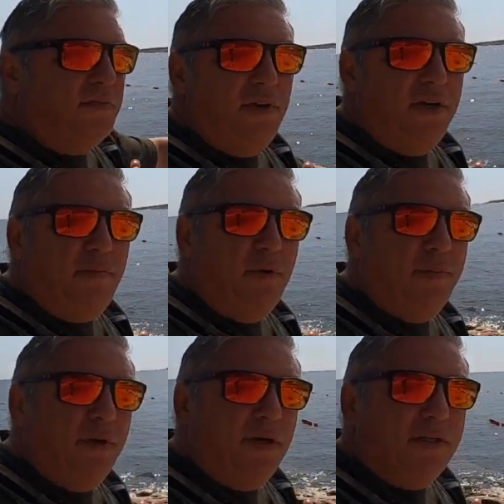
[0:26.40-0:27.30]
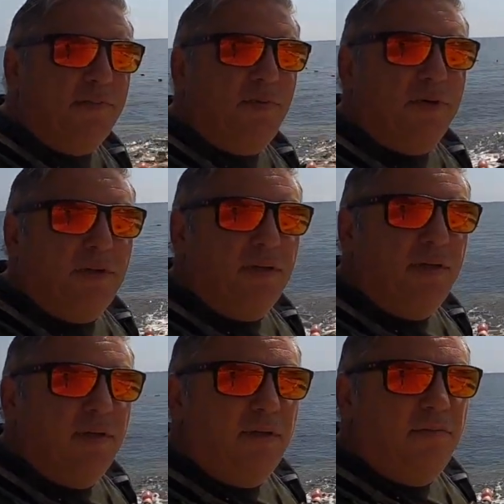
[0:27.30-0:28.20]
very popular spot
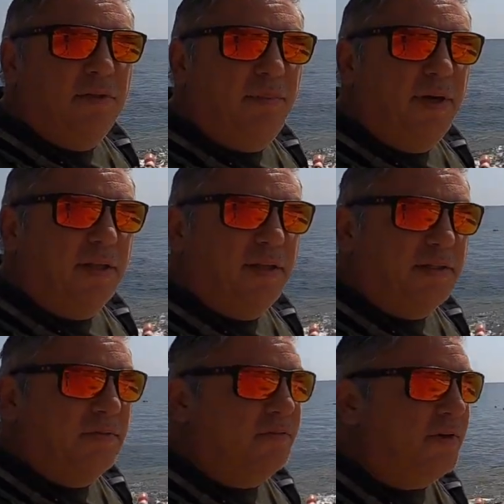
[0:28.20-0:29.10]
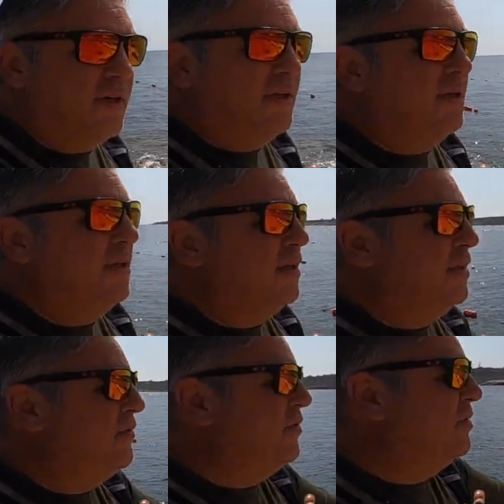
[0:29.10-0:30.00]
with baiters. In fact,
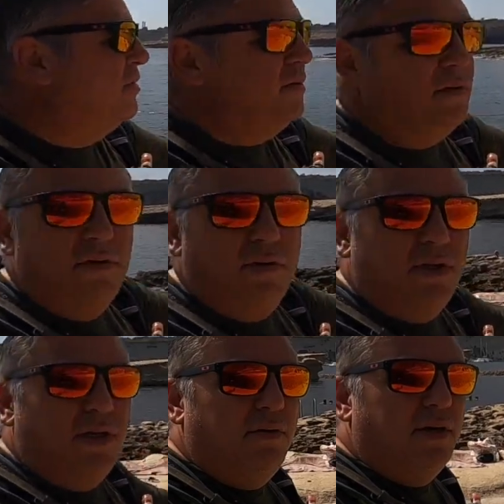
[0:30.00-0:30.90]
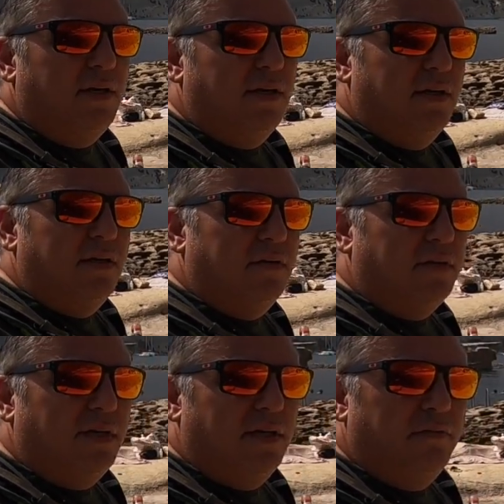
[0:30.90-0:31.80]
if you look now, you
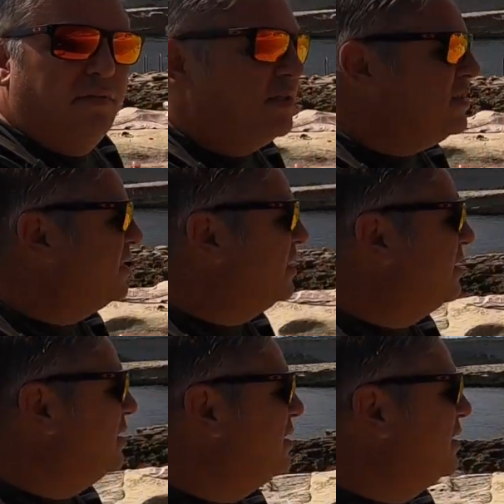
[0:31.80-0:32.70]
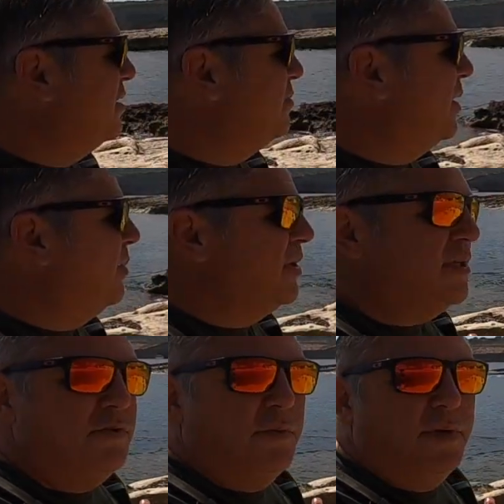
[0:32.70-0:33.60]
can even see people
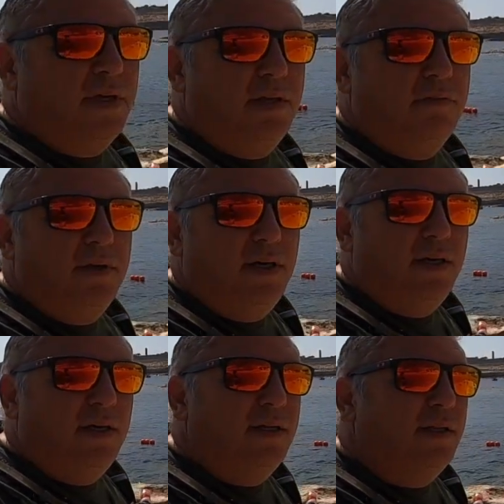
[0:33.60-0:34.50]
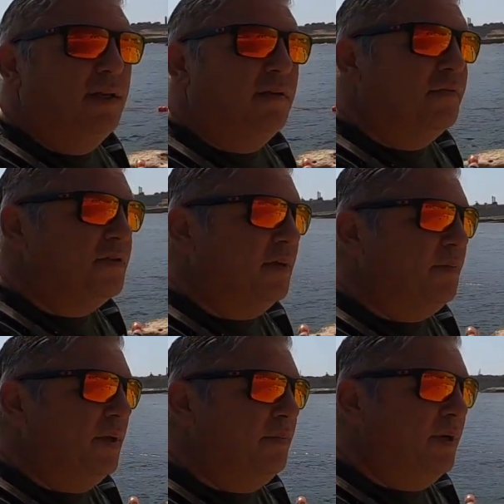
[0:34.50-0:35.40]
swimming, and we are at the end of
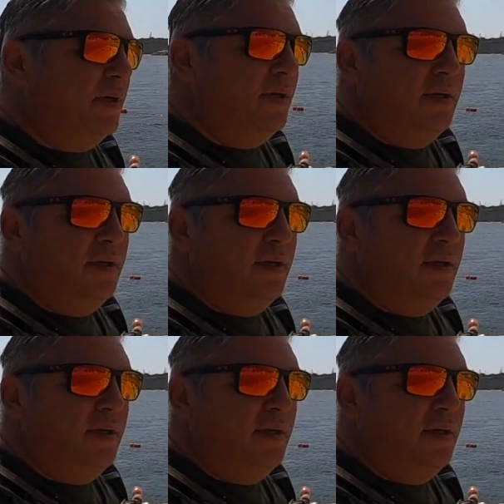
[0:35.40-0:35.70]
September.